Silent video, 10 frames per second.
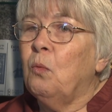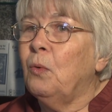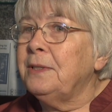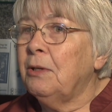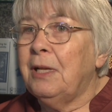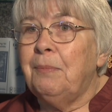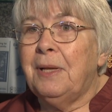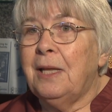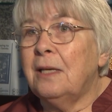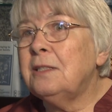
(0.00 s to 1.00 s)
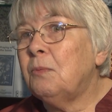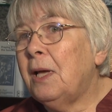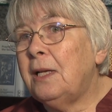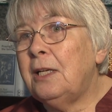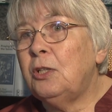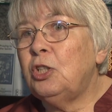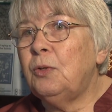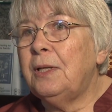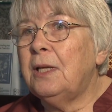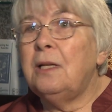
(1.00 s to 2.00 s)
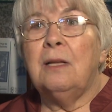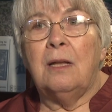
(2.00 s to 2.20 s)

Was there anybody else around here doing it?